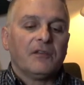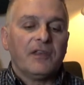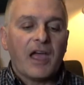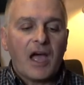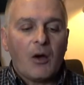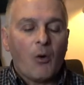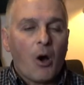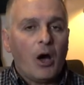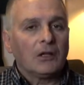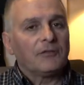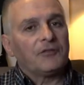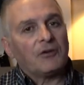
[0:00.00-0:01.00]
now
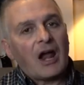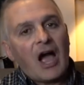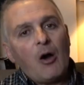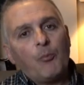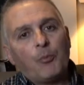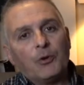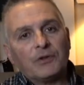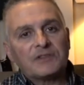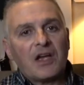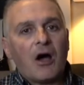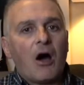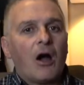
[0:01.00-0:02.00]
all of your
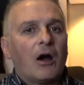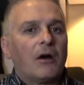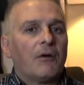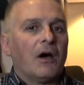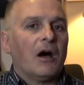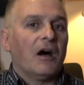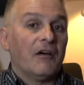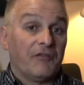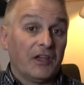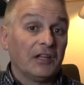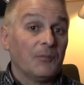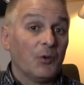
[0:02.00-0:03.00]
outputs are
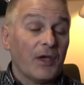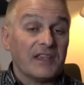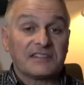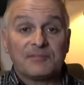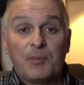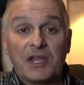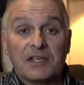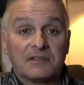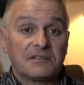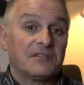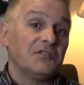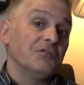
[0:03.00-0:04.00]
available as
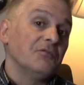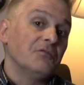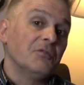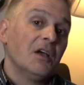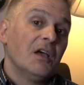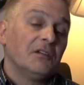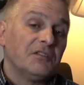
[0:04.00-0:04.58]
spigots to